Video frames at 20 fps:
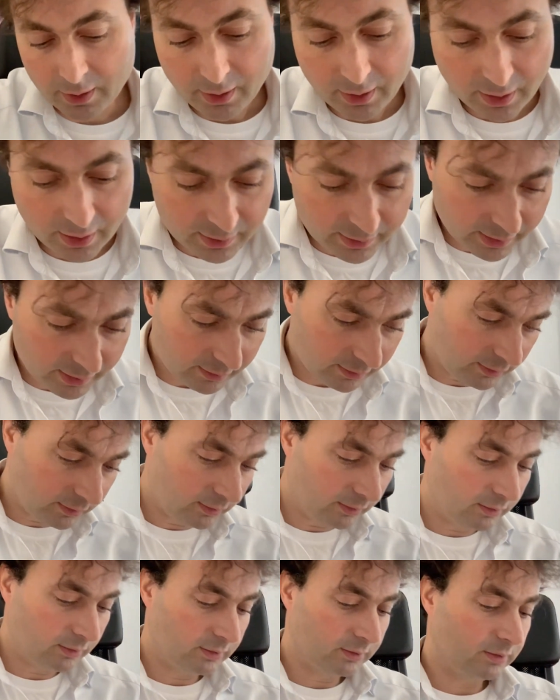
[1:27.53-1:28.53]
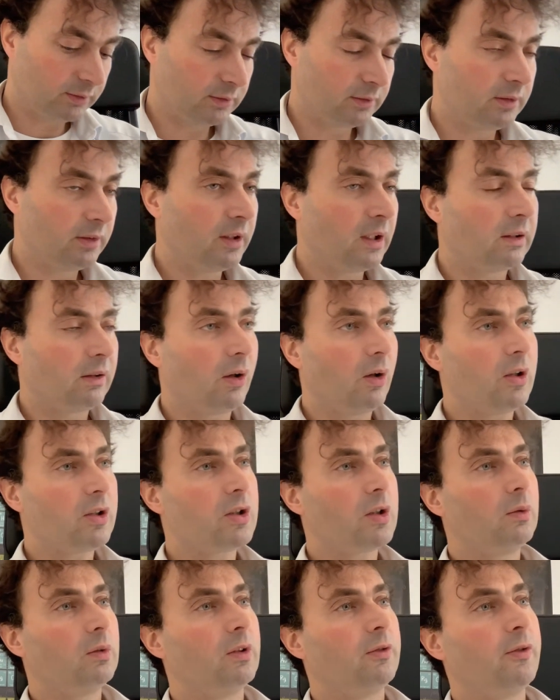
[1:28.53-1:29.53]
And then there are
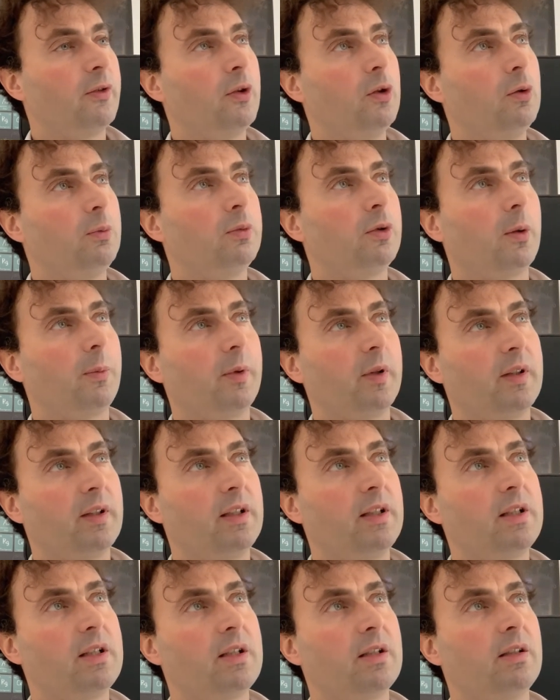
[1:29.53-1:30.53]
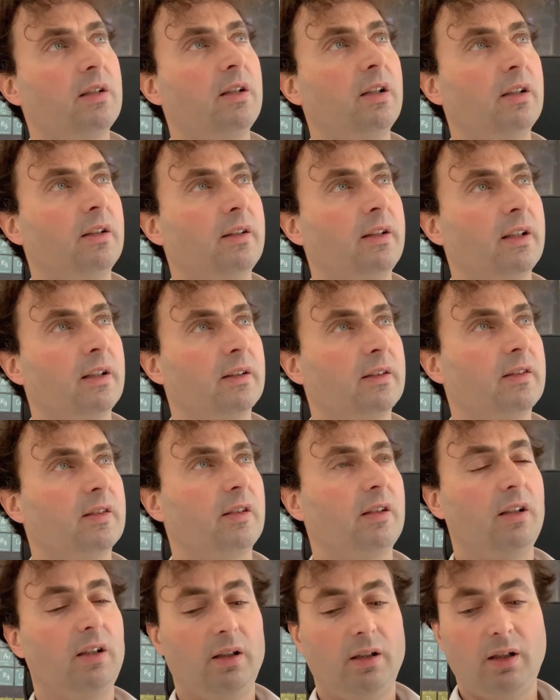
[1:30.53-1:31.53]
also a few properties that
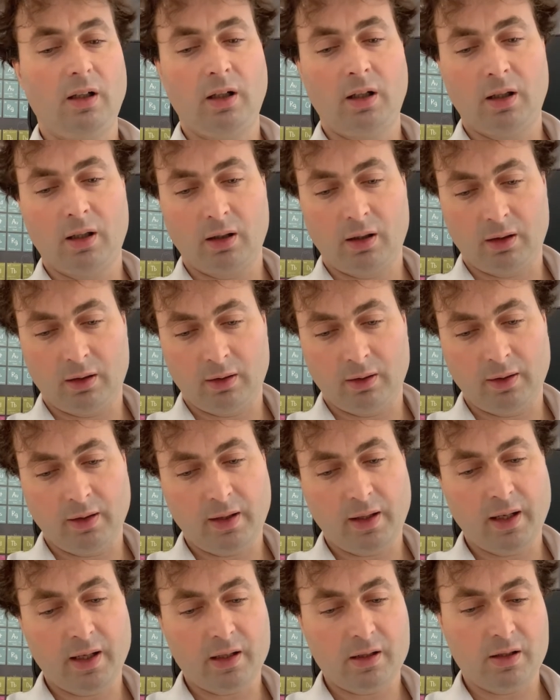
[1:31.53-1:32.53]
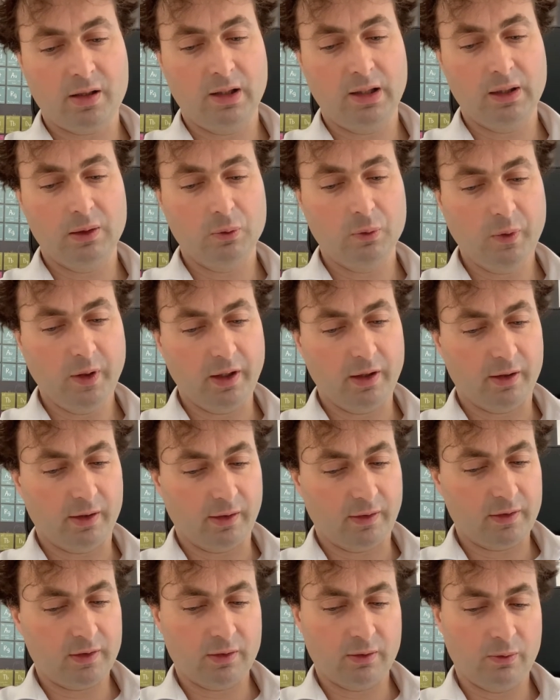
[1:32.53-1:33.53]
are actually
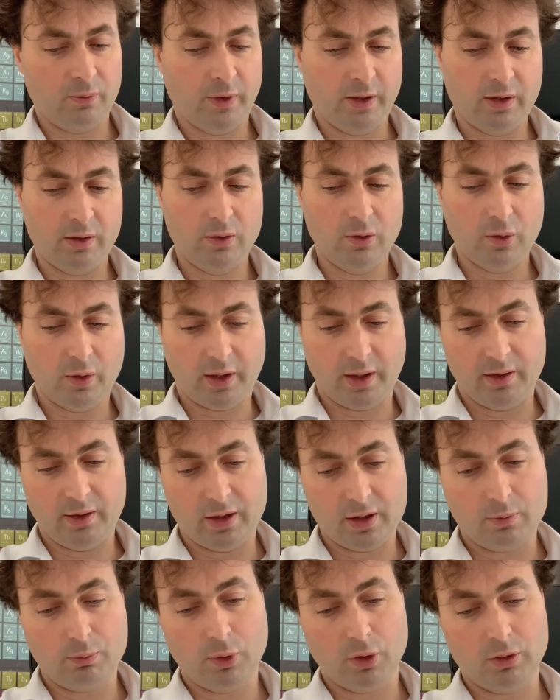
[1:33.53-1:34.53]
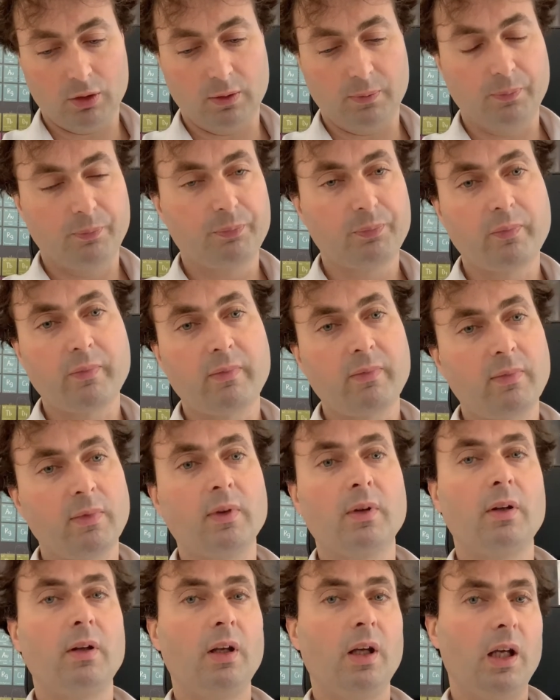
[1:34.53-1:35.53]
weird when you look in this model.
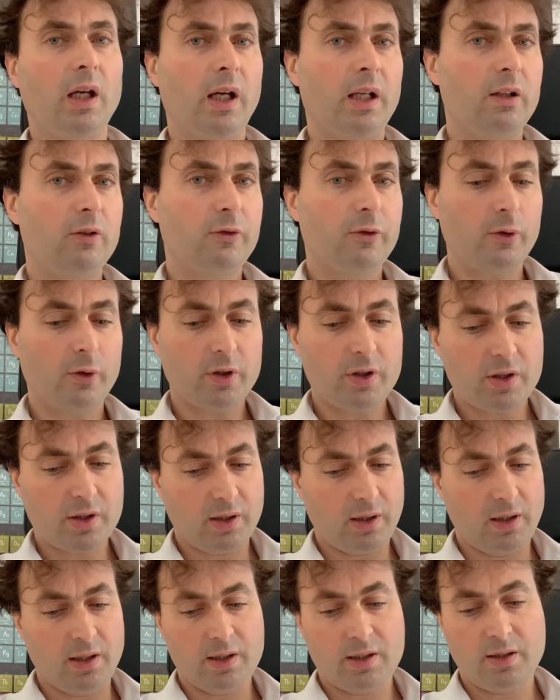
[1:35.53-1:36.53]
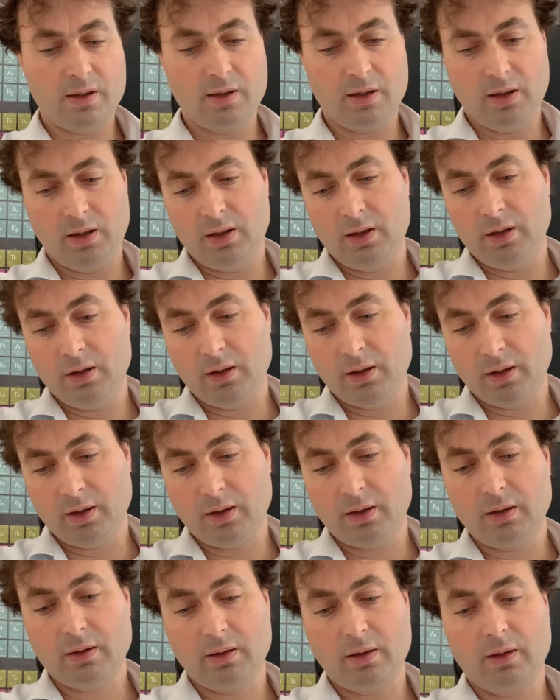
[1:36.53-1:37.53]
And the first is the
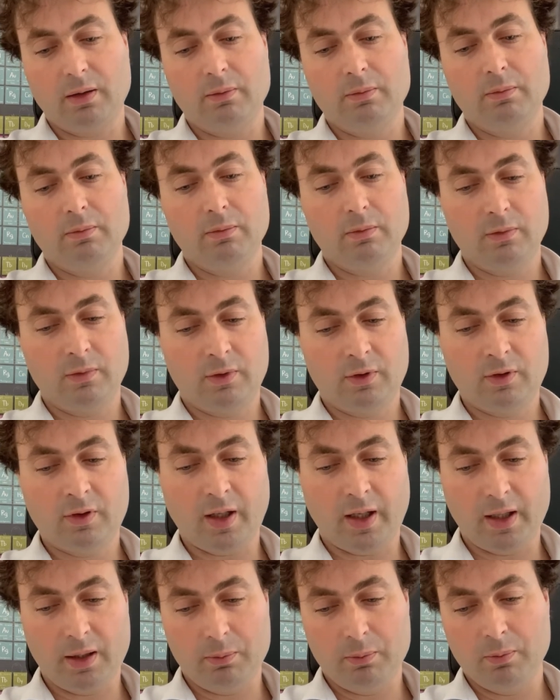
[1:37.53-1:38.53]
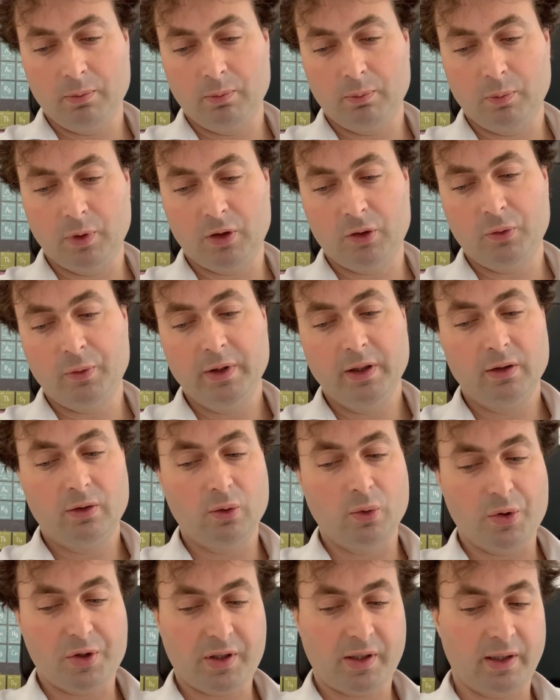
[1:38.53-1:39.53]
time between
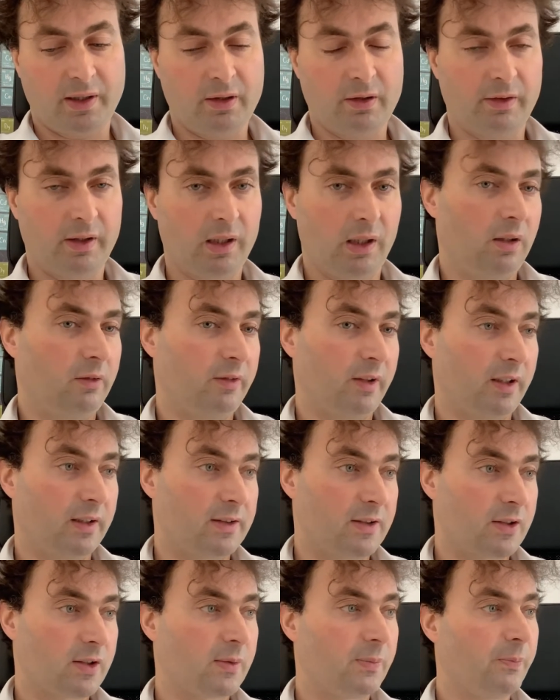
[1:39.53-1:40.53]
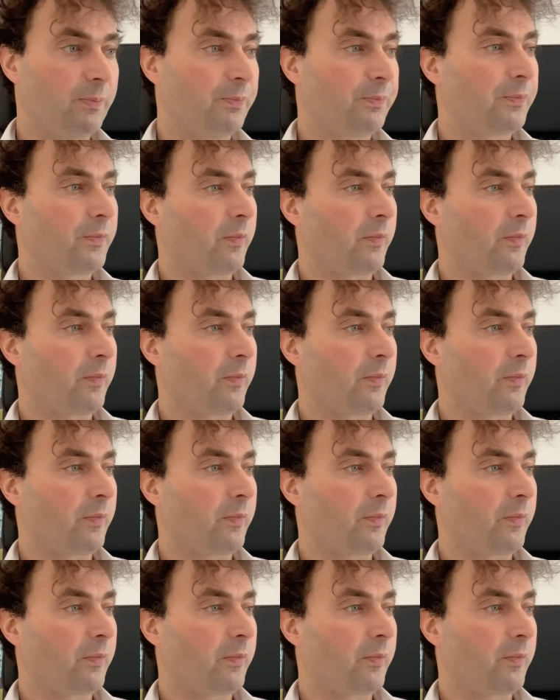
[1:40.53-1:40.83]
two scattering events.